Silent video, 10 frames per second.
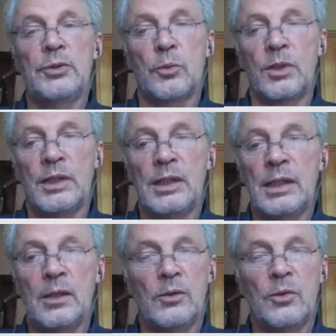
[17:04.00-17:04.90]
already
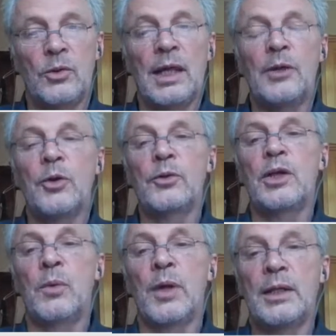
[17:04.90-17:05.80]
here. You cannot
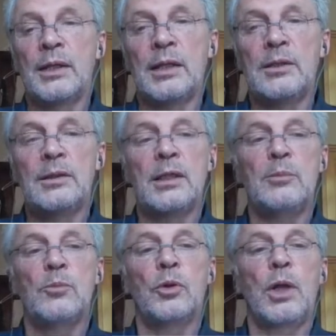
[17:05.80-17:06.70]
eradicate it
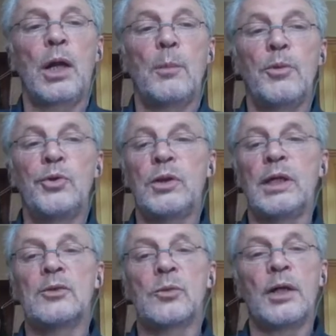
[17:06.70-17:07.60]
anymore, but you
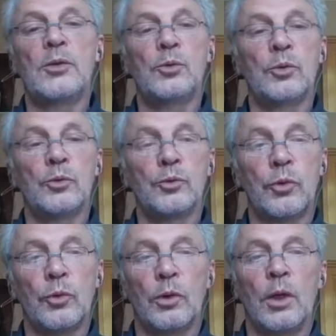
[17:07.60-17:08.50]
can try to
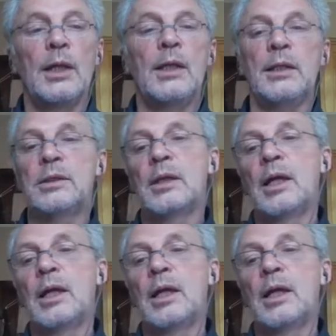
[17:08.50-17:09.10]
control it.